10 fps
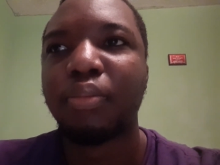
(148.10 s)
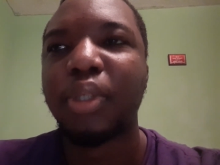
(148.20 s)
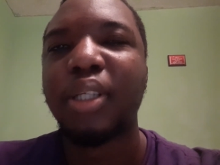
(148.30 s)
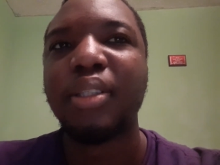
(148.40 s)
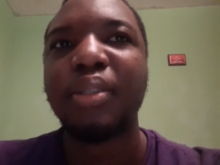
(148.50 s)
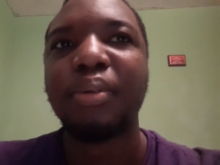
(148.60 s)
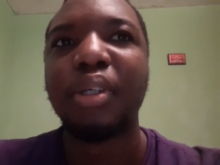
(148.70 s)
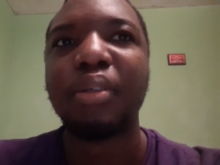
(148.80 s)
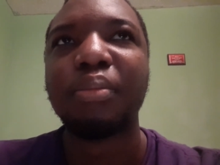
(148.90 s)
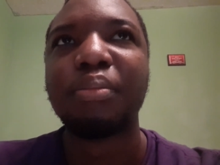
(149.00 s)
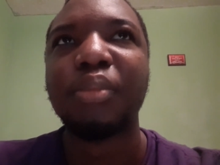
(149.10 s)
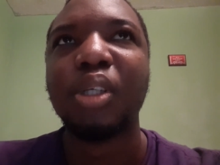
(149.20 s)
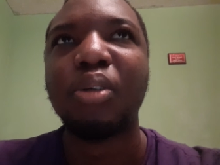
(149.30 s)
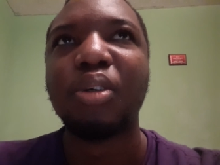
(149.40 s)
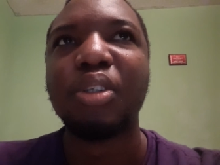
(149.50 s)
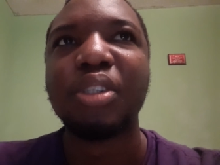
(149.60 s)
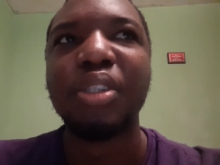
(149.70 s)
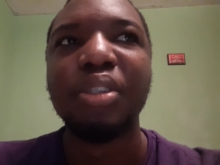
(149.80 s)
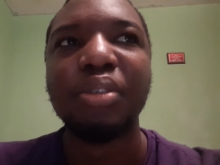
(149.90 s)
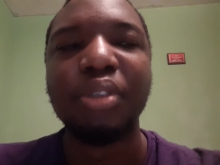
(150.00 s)
Elsewhere, across the
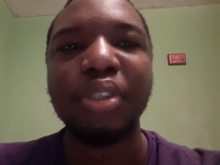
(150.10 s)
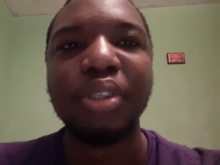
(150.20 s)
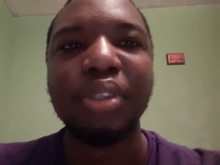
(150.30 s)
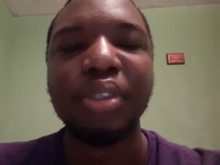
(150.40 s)
universe.